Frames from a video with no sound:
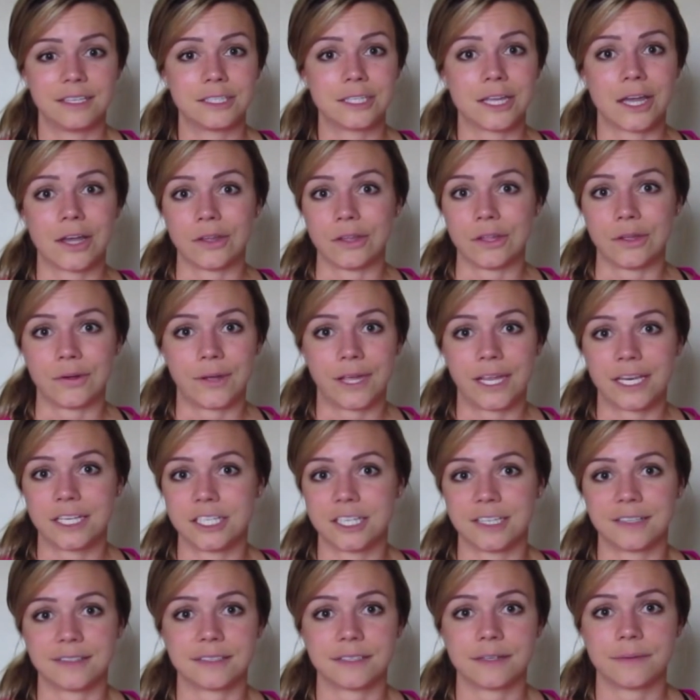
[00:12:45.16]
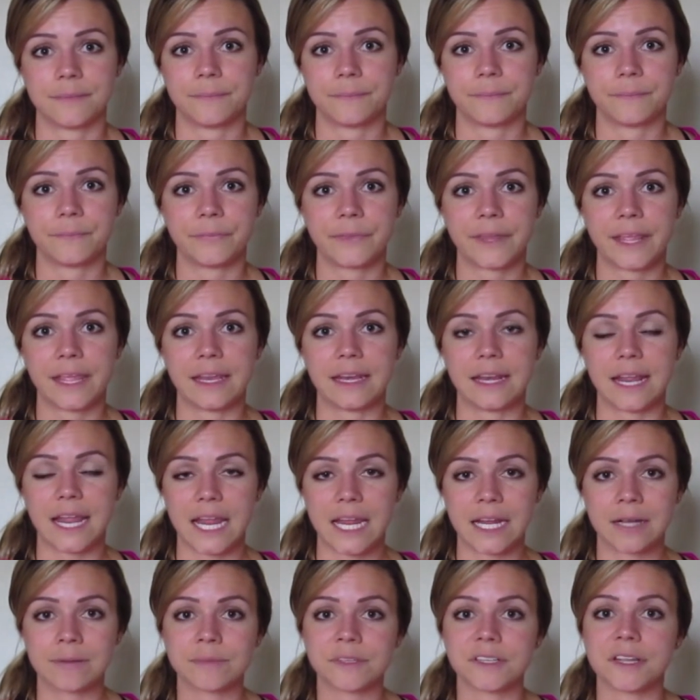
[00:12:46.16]
tell you,
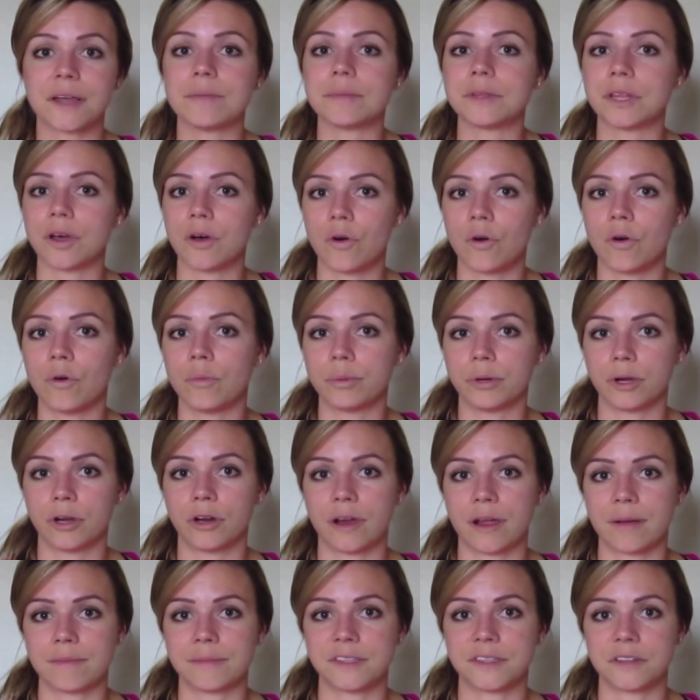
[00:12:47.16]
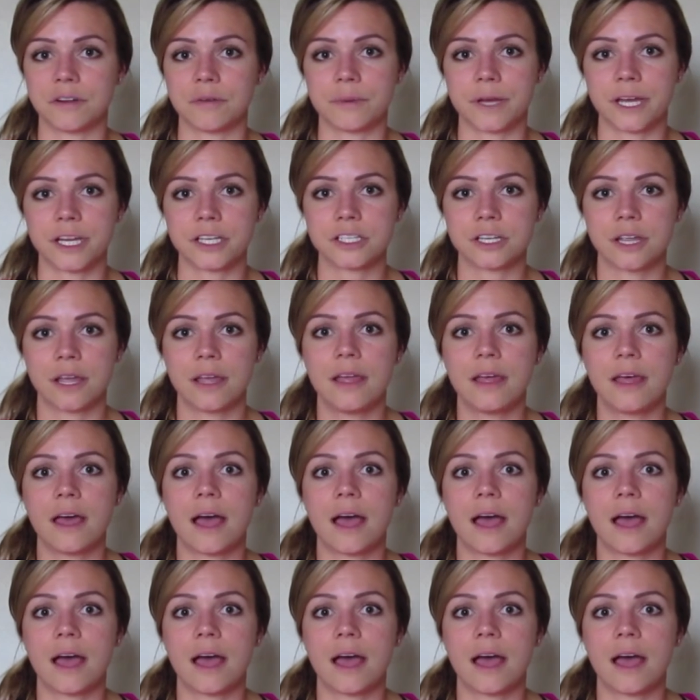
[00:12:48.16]
it amps up the whole program so much.